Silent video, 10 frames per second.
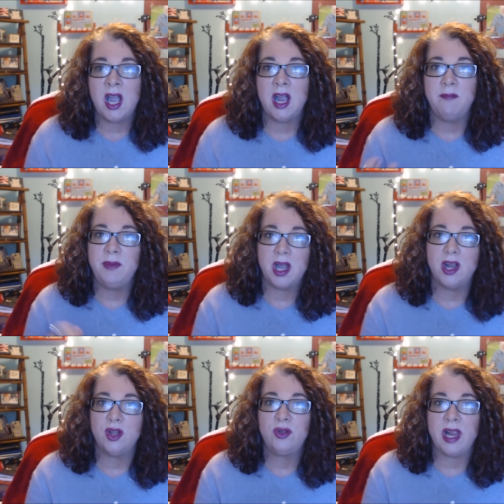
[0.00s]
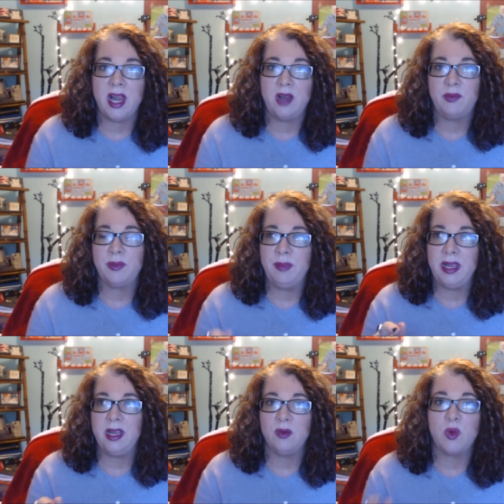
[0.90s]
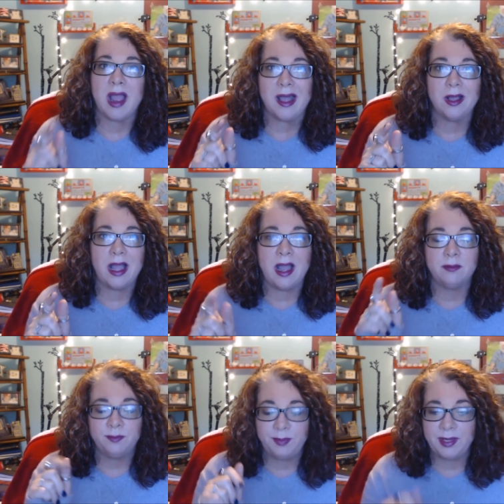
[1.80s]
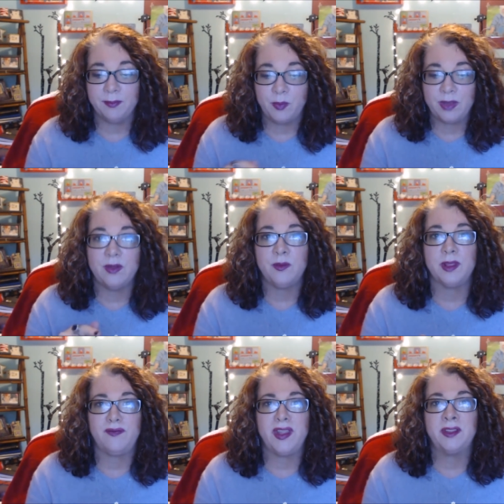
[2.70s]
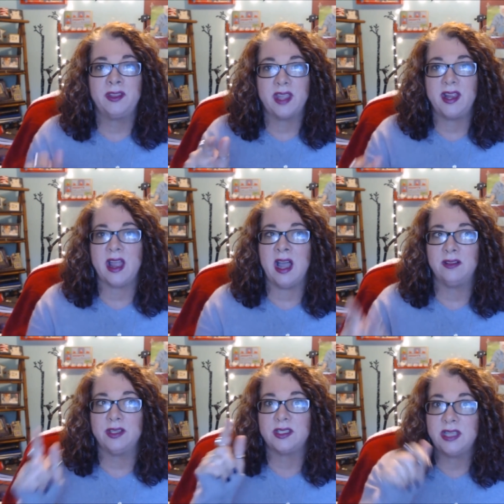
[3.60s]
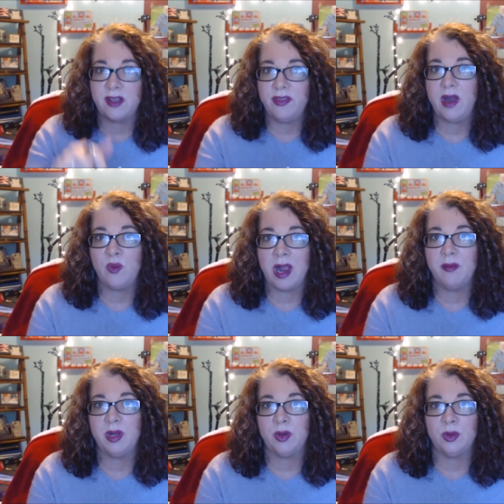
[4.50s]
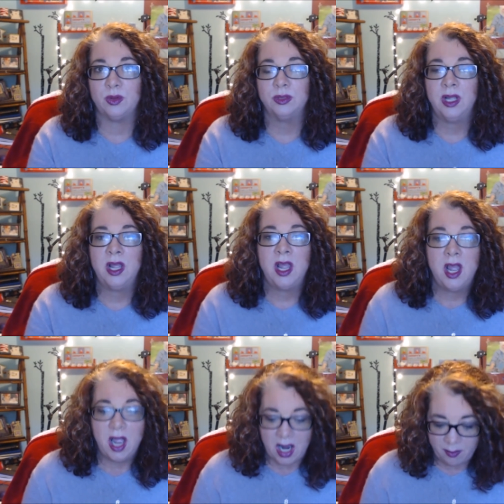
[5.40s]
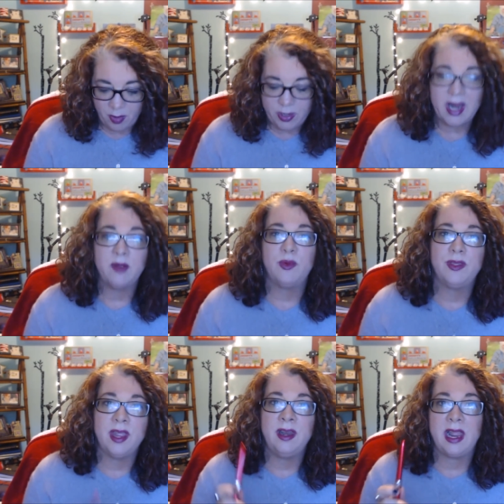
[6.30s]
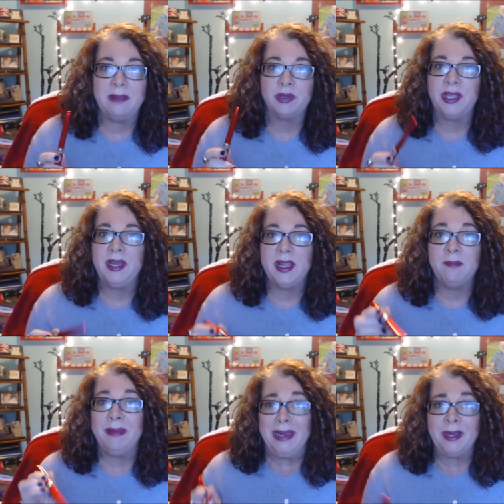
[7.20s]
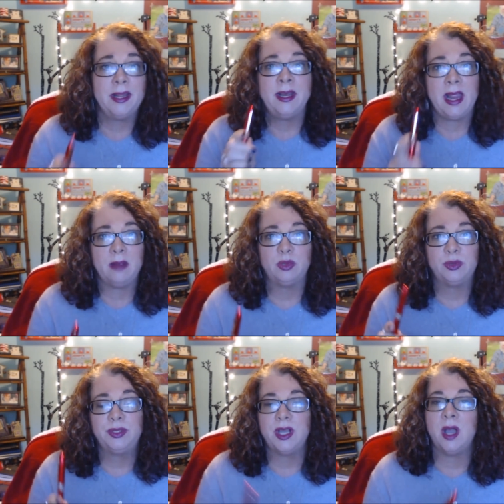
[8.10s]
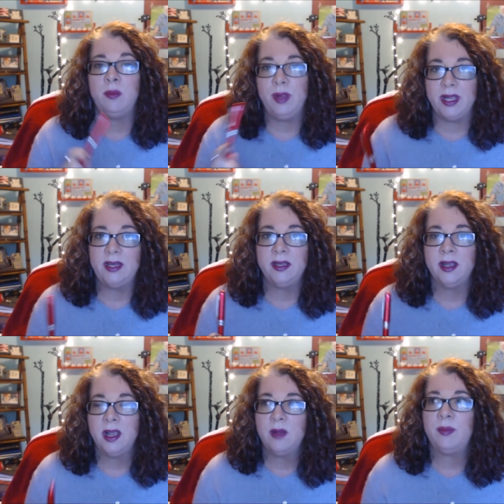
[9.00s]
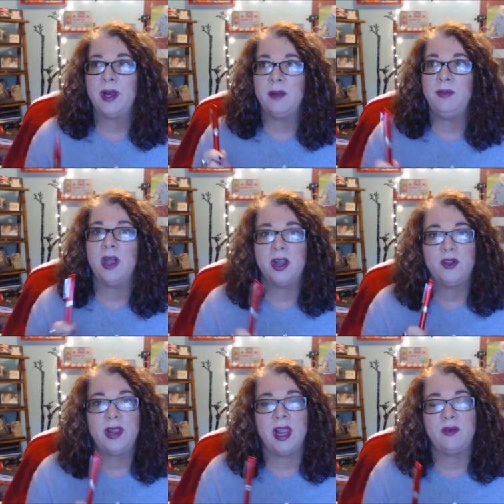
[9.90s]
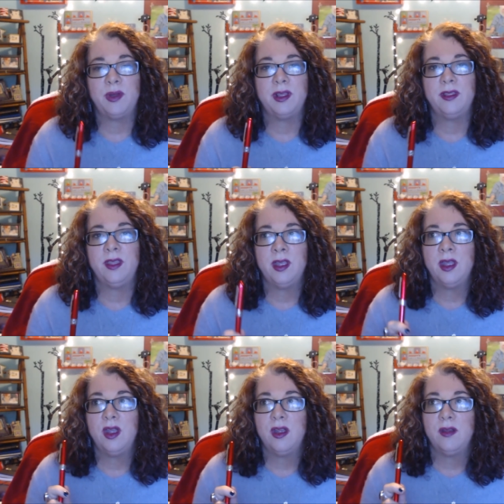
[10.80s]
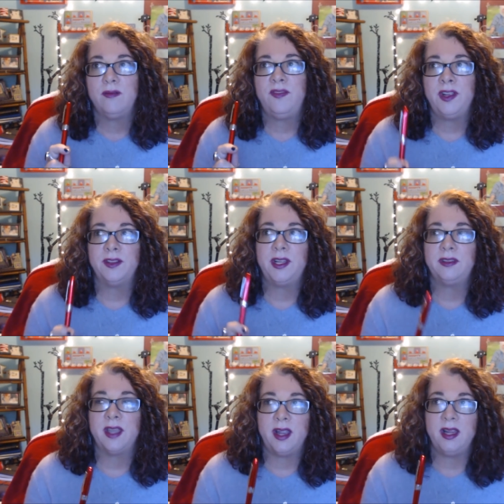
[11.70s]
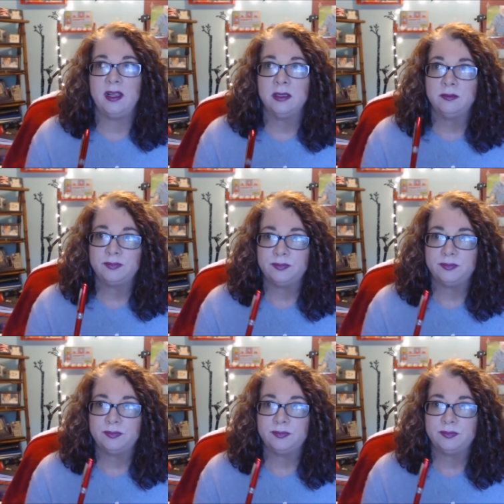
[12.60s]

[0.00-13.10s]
I'm not okay with being ra- uh, with with feeling like Alice down that rabbit hole. I'm okay with enabling and being enabled a bit, but I'm not okay with feeling like